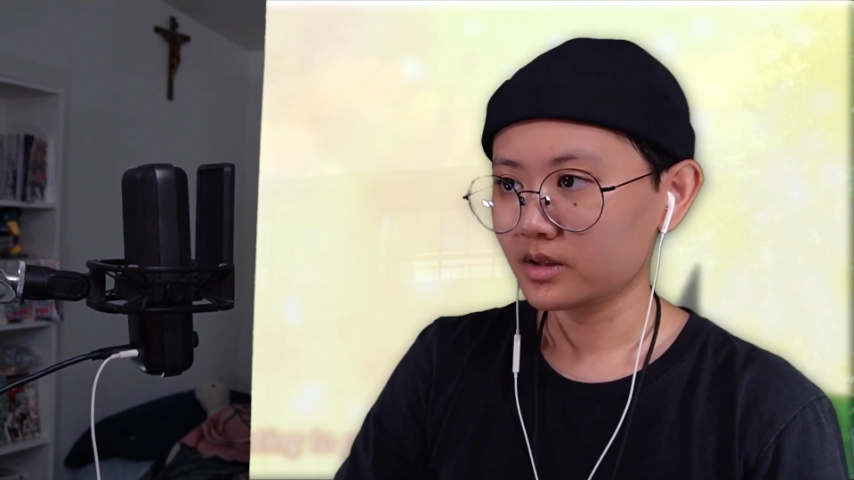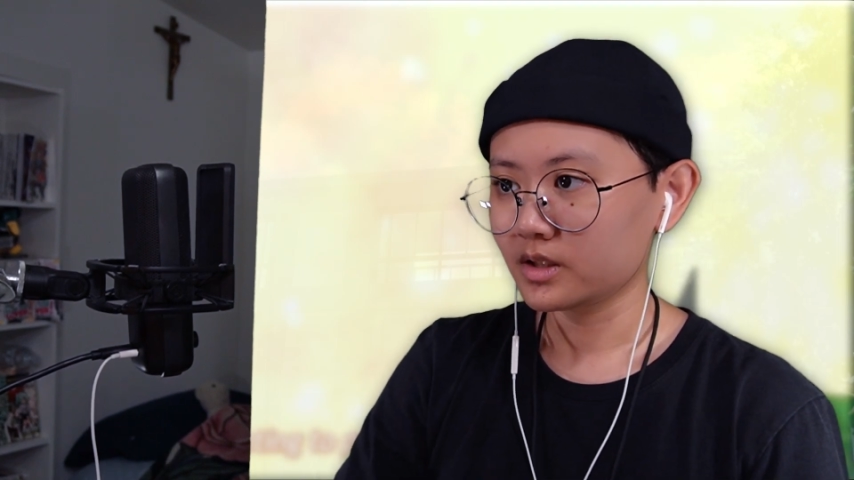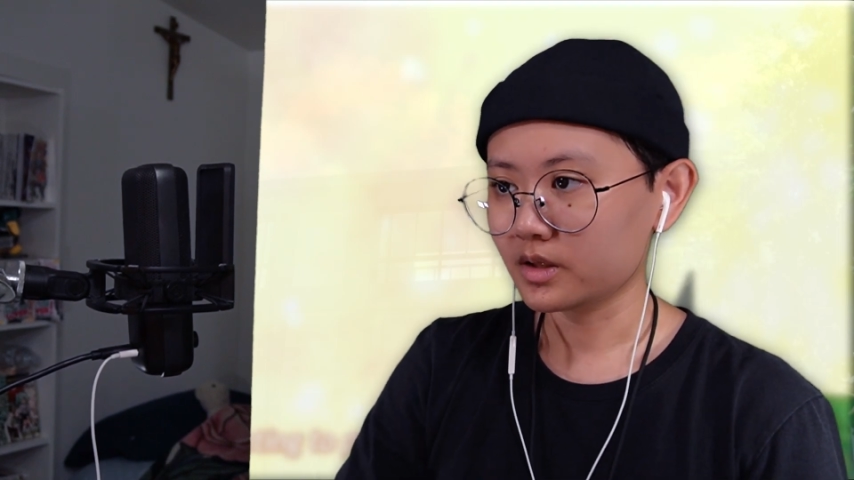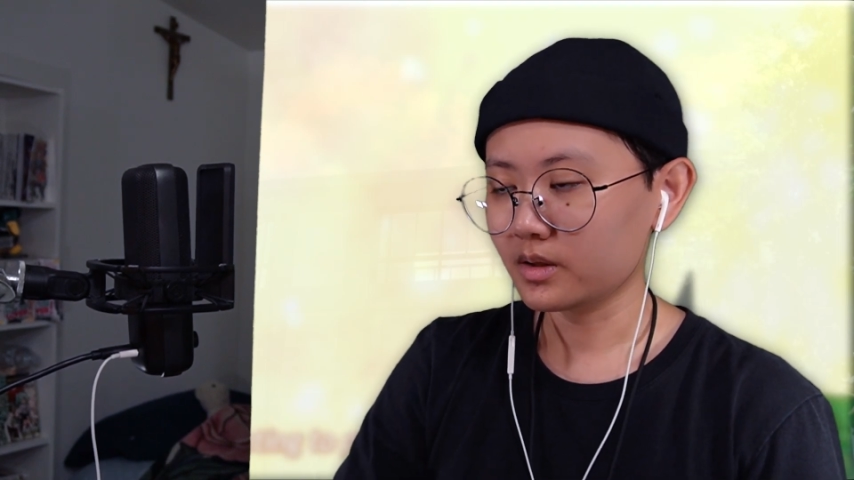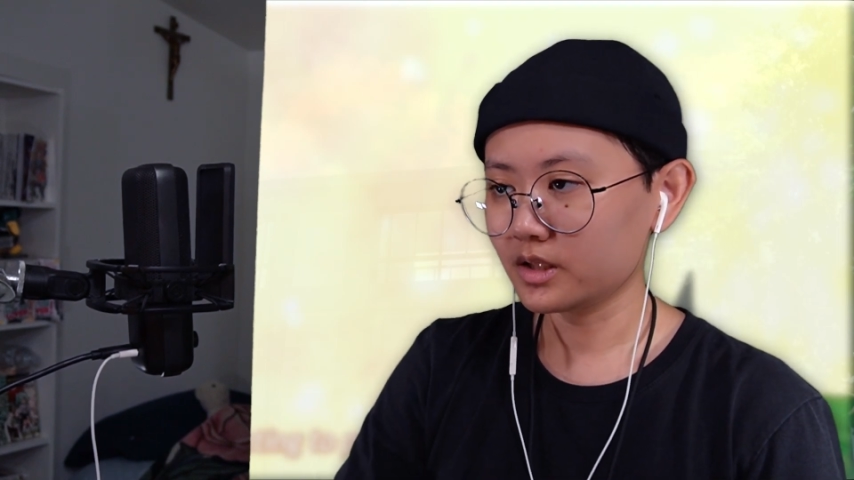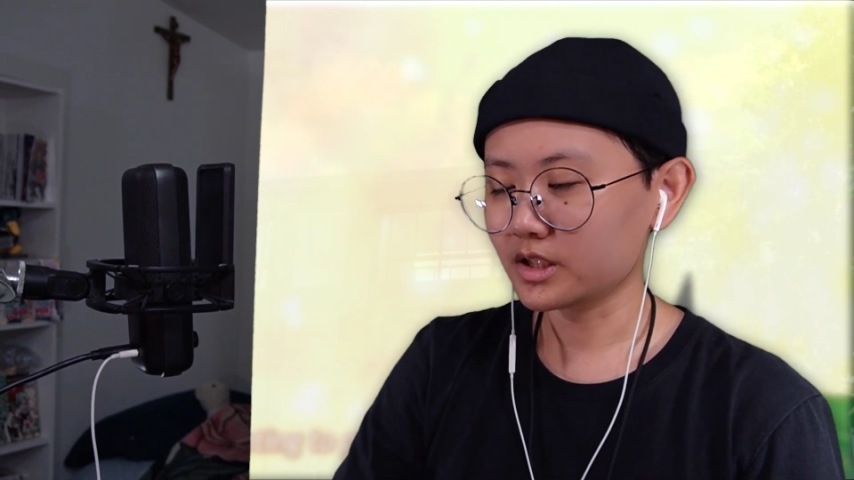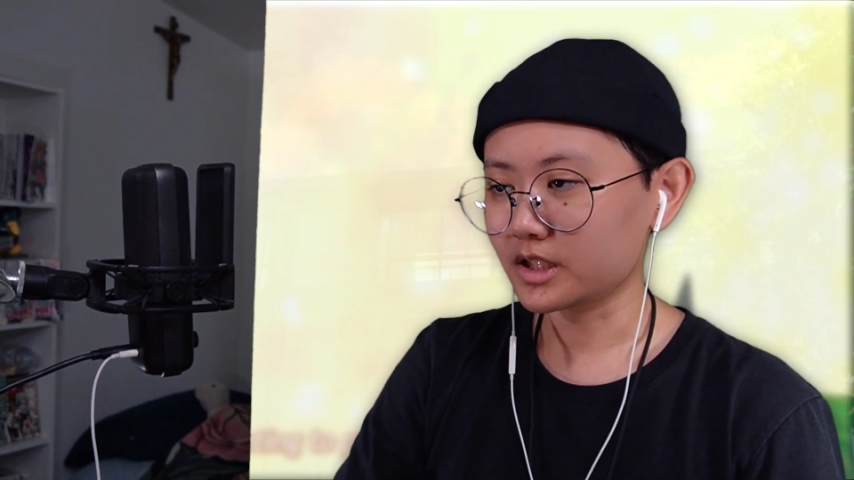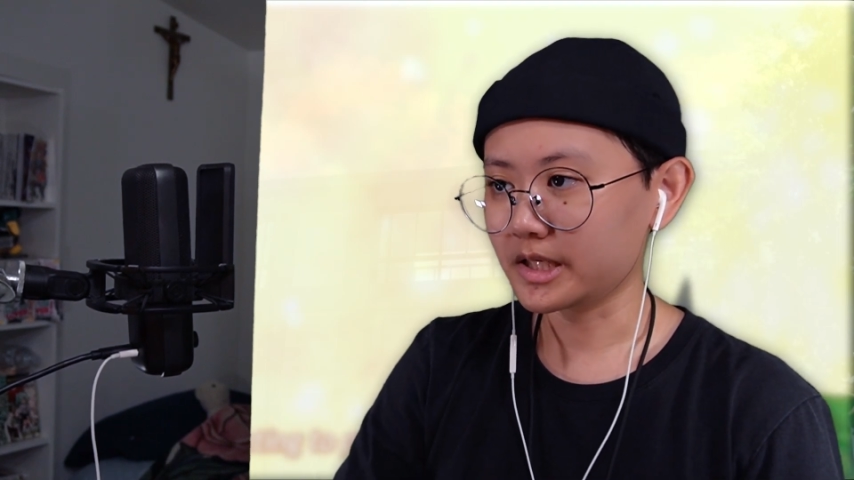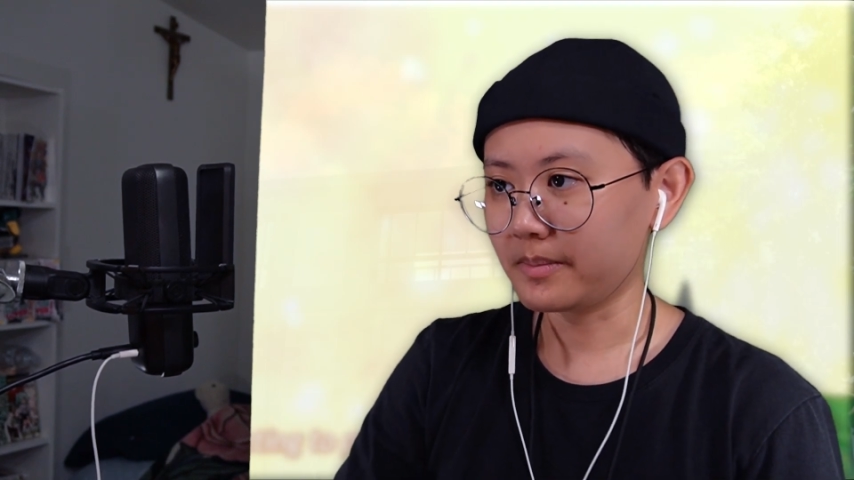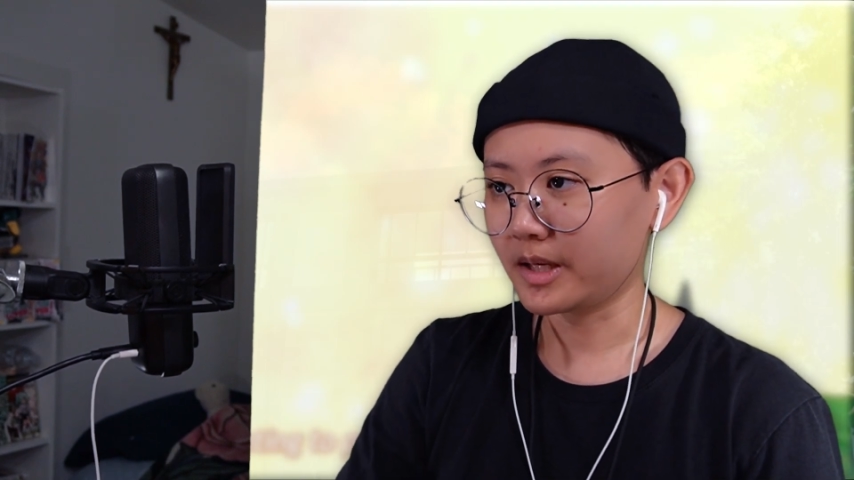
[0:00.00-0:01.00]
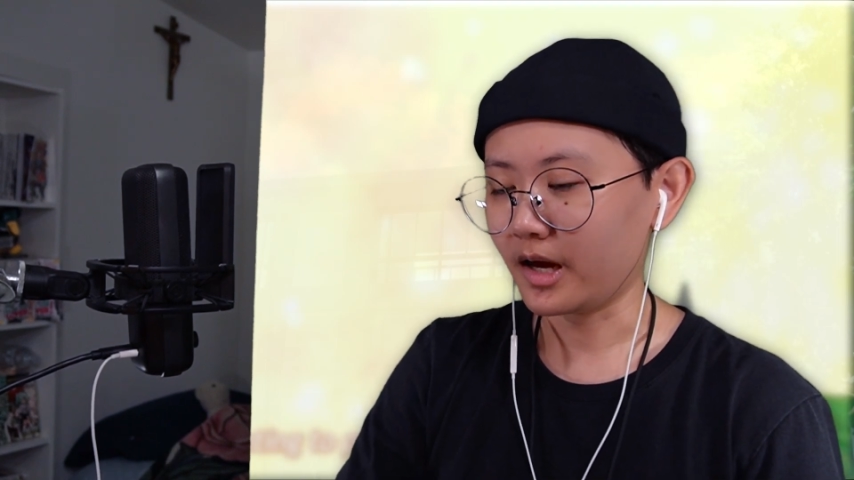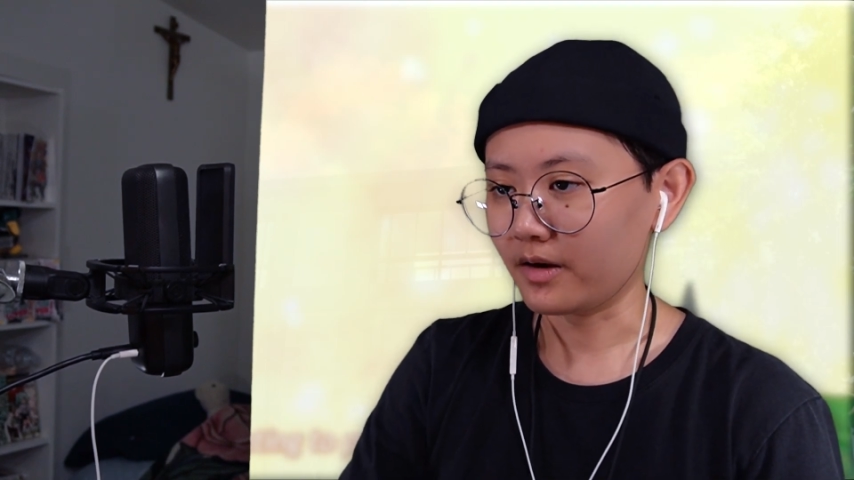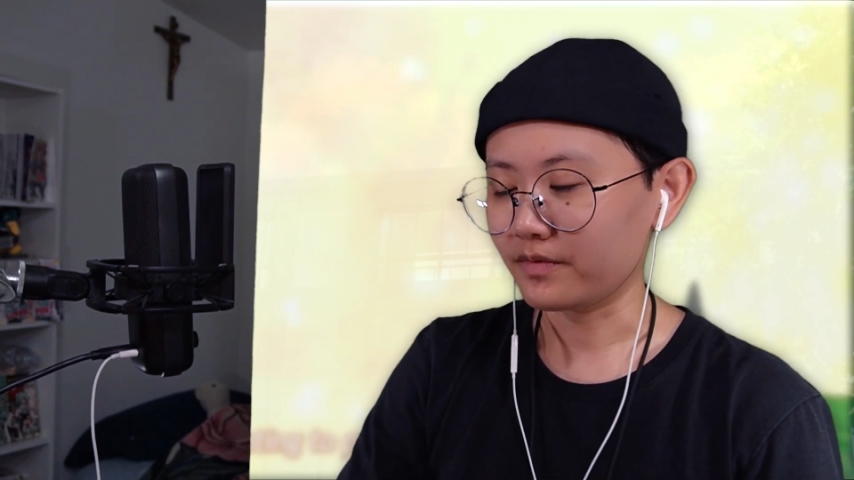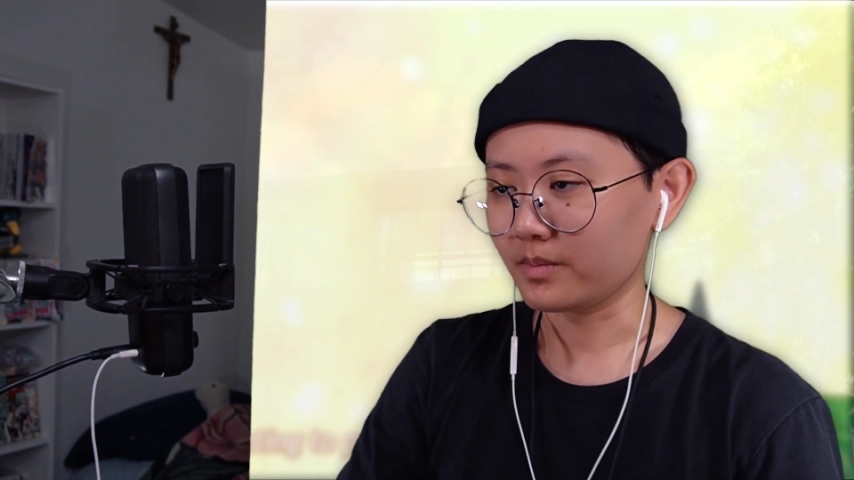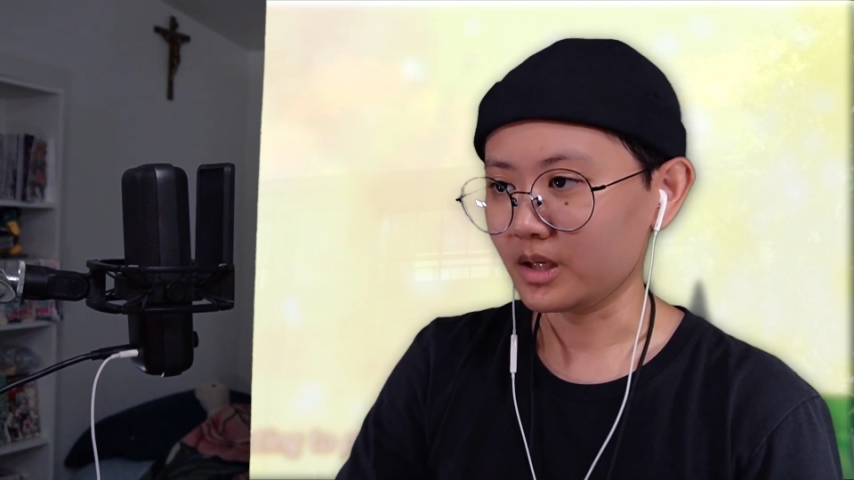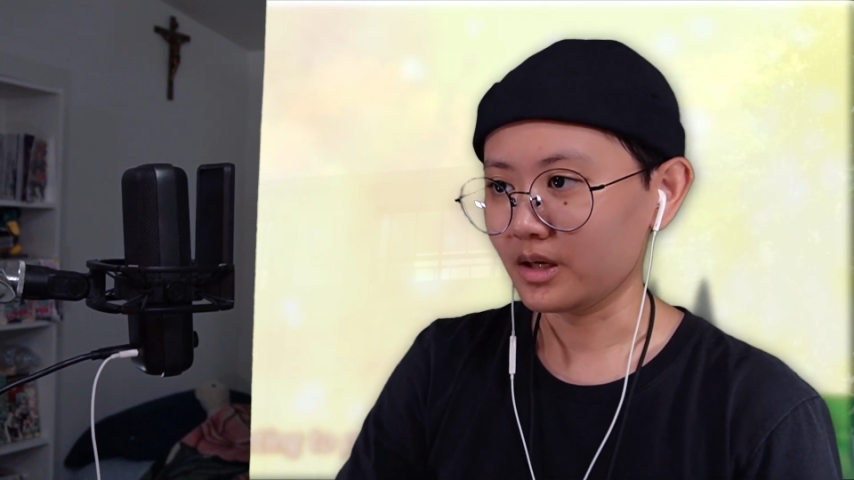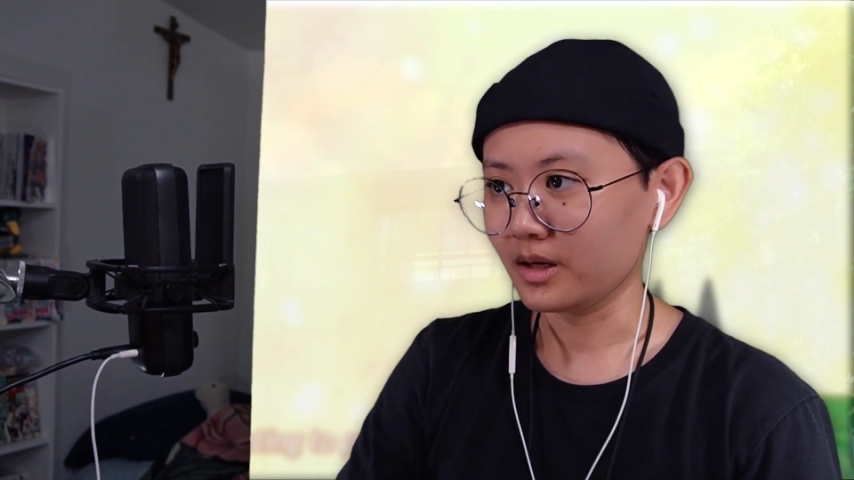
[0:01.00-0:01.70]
So it is the same cat from the